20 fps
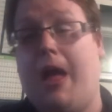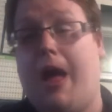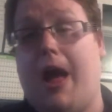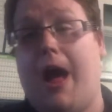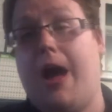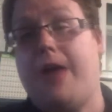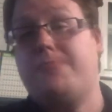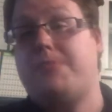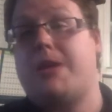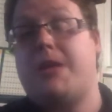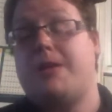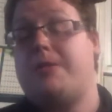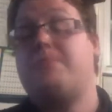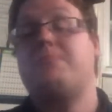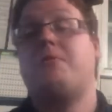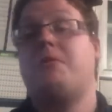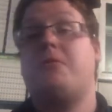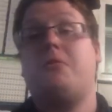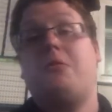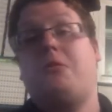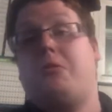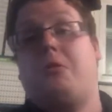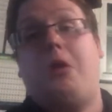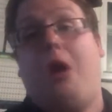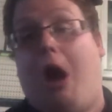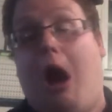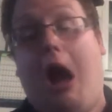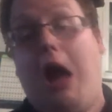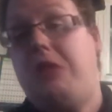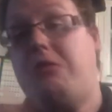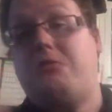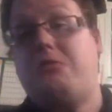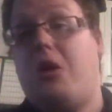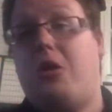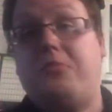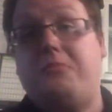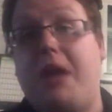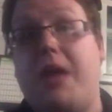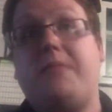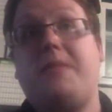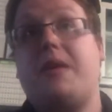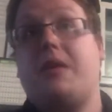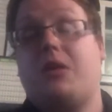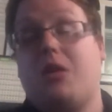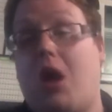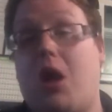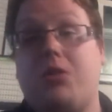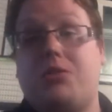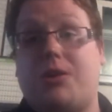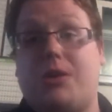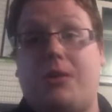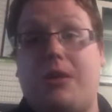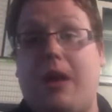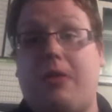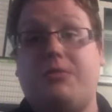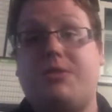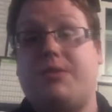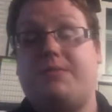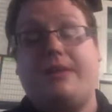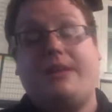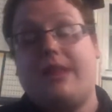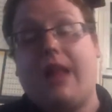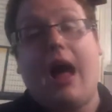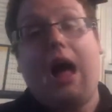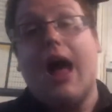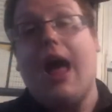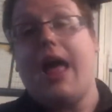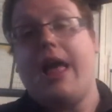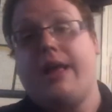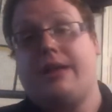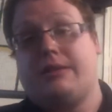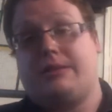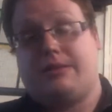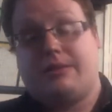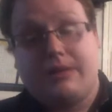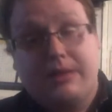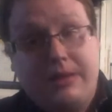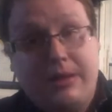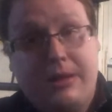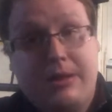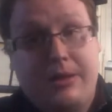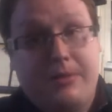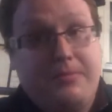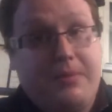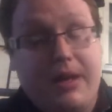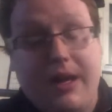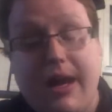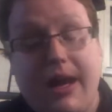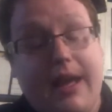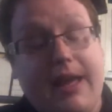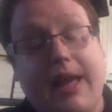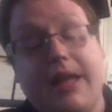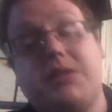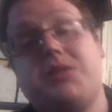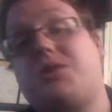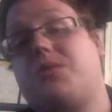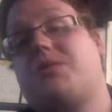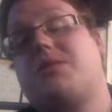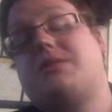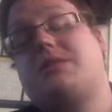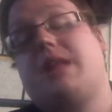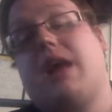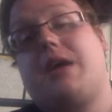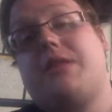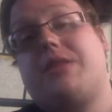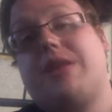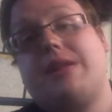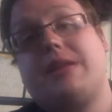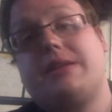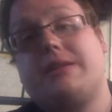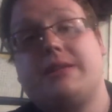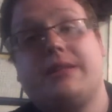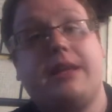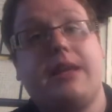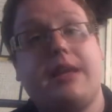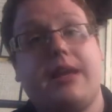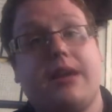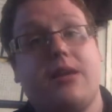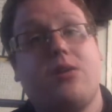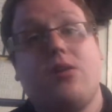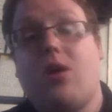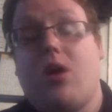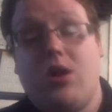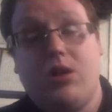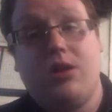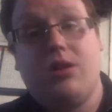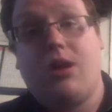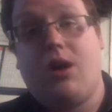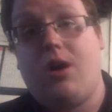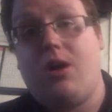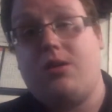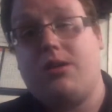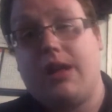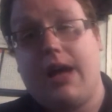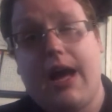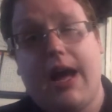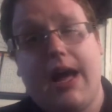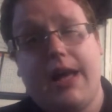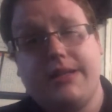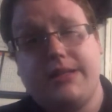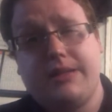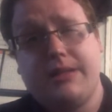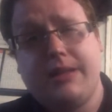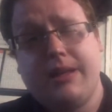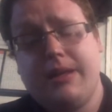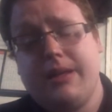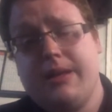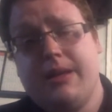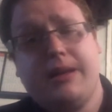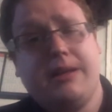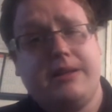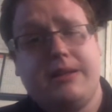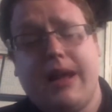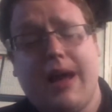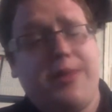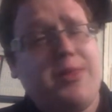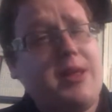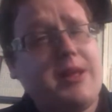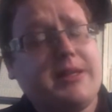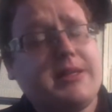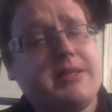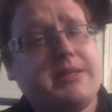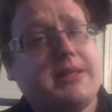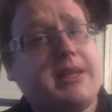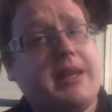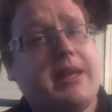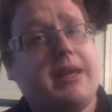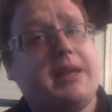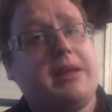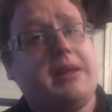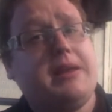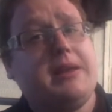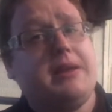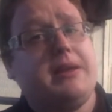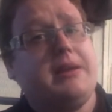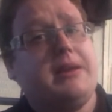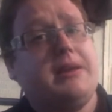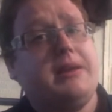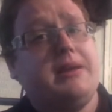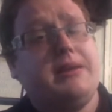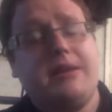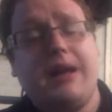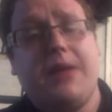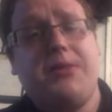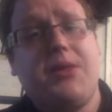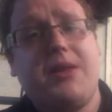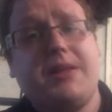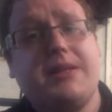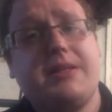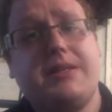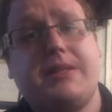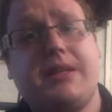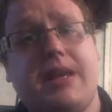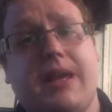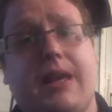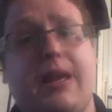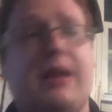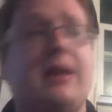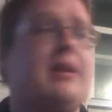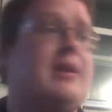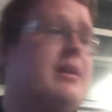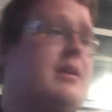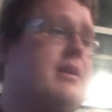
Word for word: I mean, I don't know. Maybe it'll all turn out to be lies. But I guess there was nothing to see here all along, guys. Nothing to see. Nothing to see.